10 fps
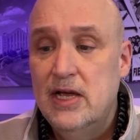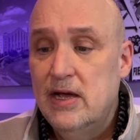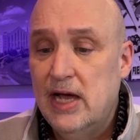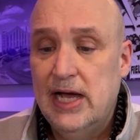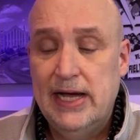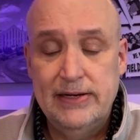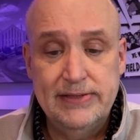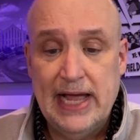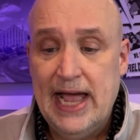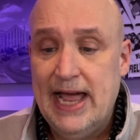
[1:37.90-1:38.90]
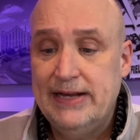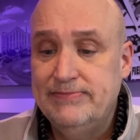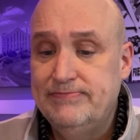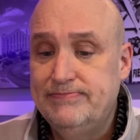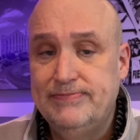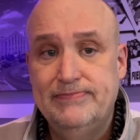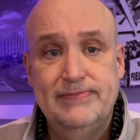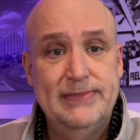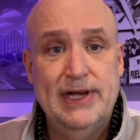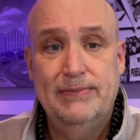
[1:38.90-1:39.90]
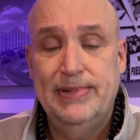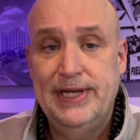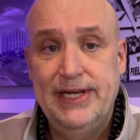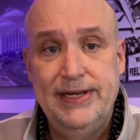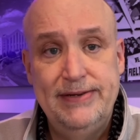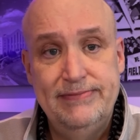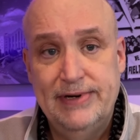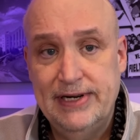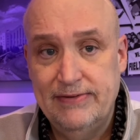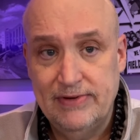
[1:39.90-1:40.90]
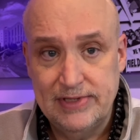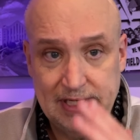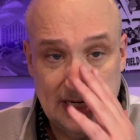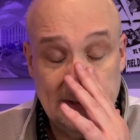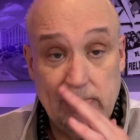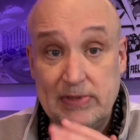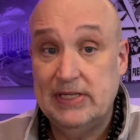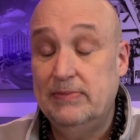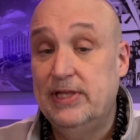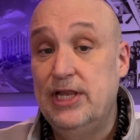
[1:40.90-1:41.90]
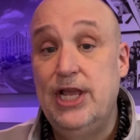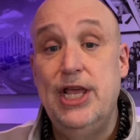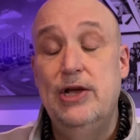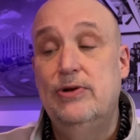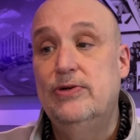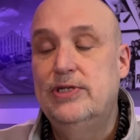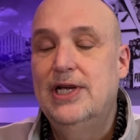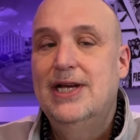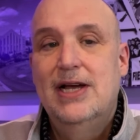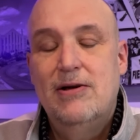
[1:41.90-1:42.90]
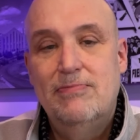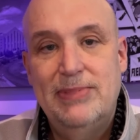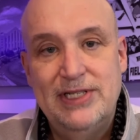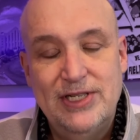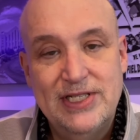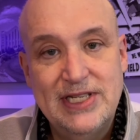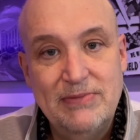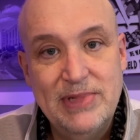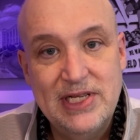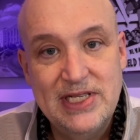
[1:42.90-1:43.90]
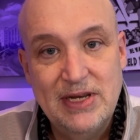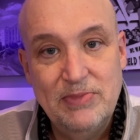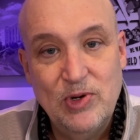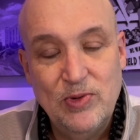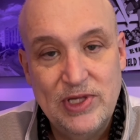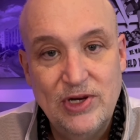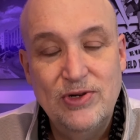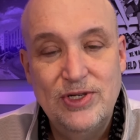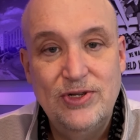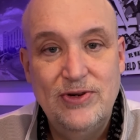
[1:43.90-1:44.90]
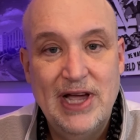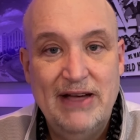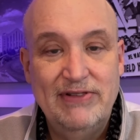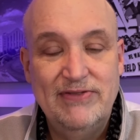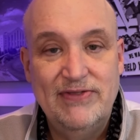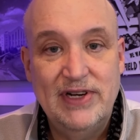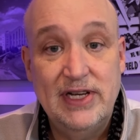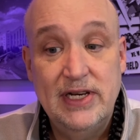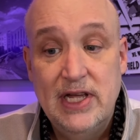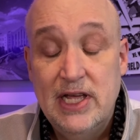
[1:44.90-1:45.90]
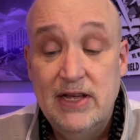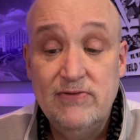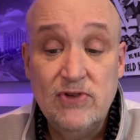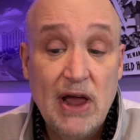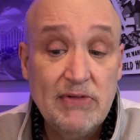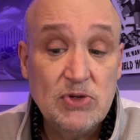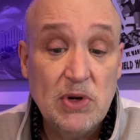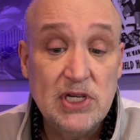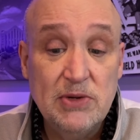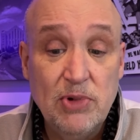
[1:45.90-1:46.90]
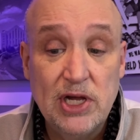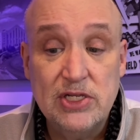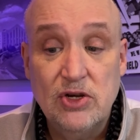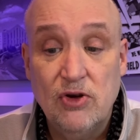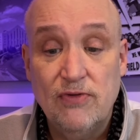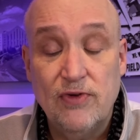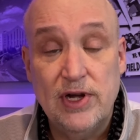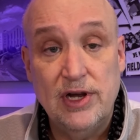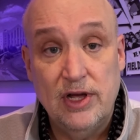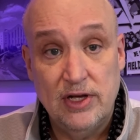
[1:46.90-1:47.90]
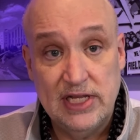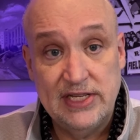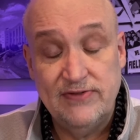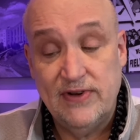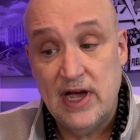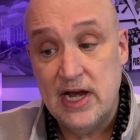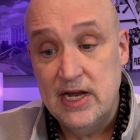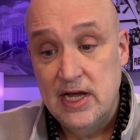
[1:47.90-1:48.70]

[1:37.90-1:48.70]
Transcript: ad company, whatever, it's going to come up with something huge, but just something simple with those two having fun. If Travis wants to bring his girlfriend along, that's fine,